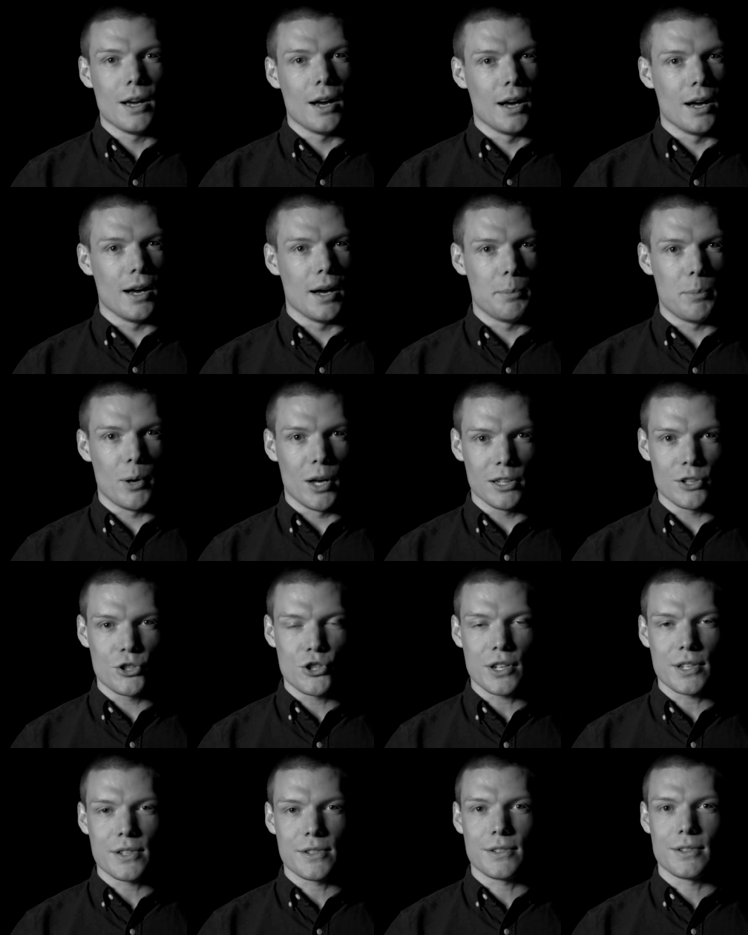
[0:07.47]

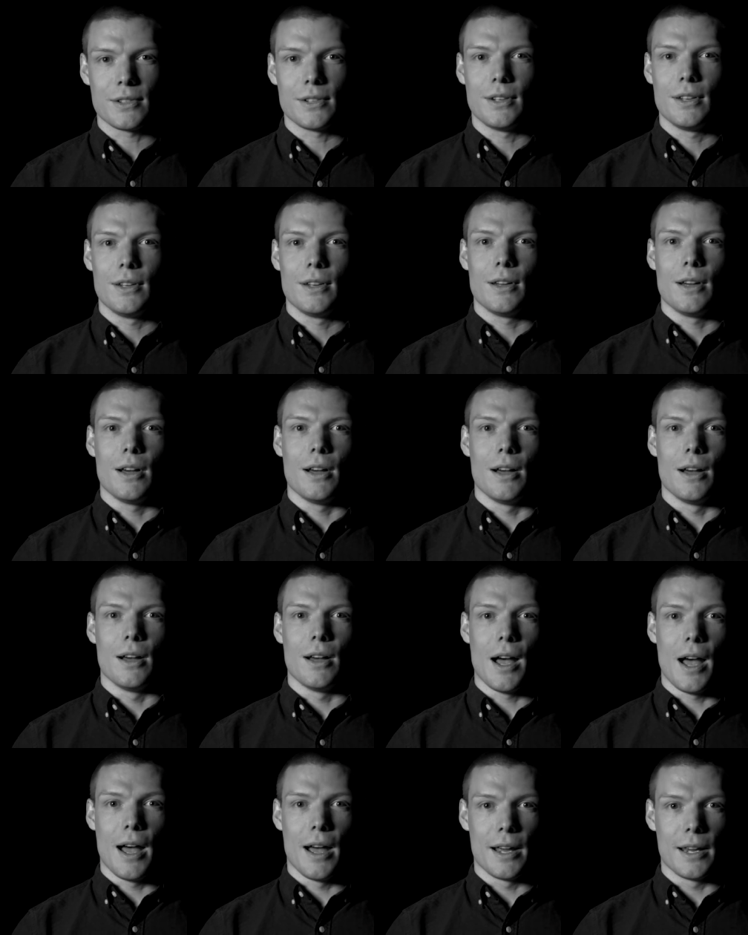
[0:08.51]
apologist.
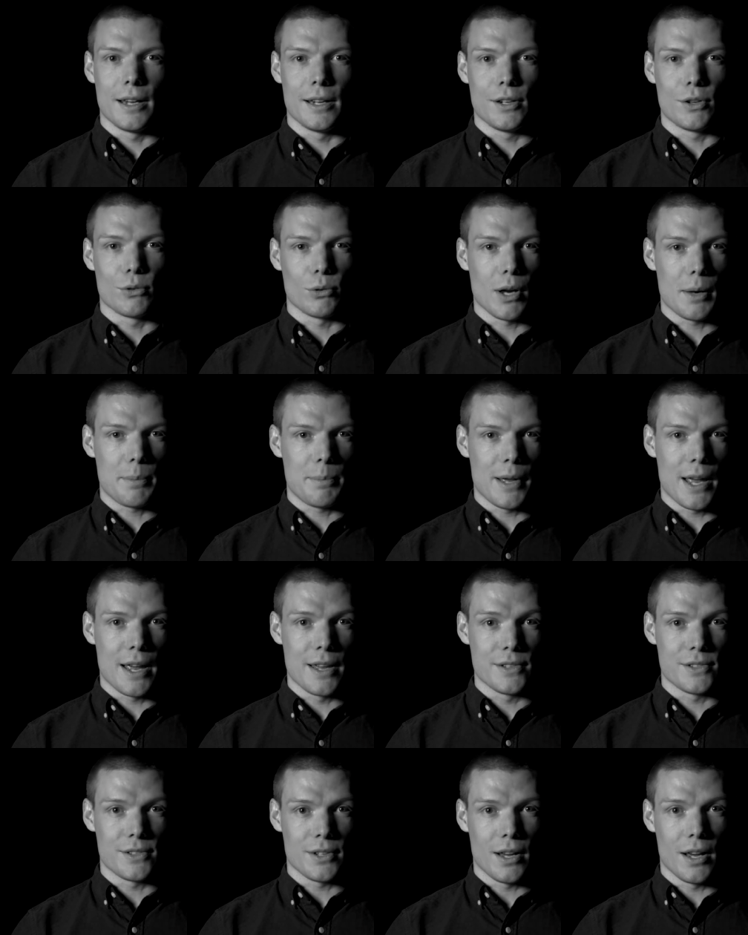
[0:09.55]
I grew up
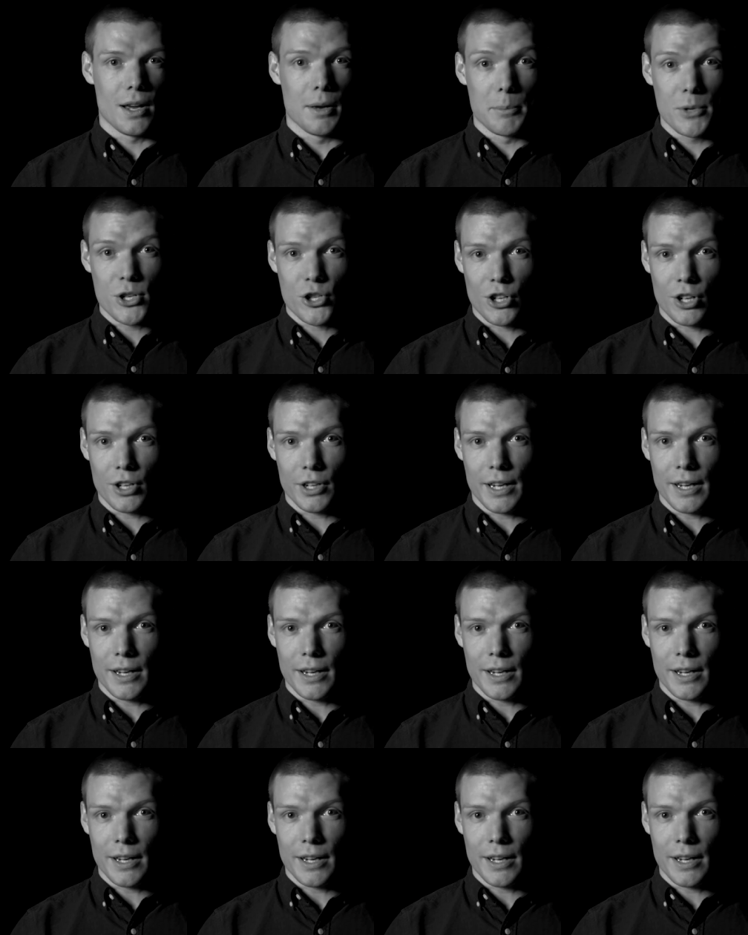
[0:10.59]
as a missionary